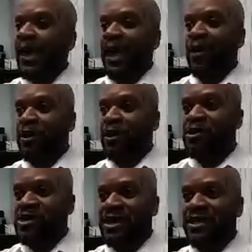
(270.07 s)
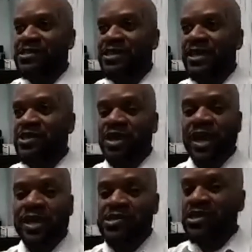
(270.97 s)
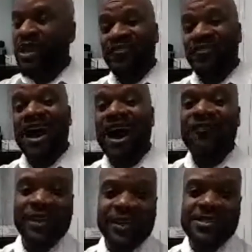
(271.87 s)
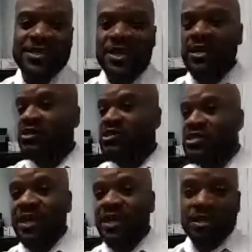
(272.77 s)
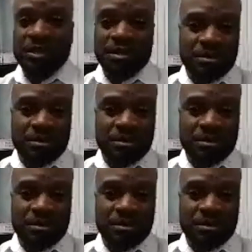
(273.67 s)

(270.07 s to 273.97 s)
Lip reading: And when you're presenting these things, you guys, you gotta have confidence. You just gotta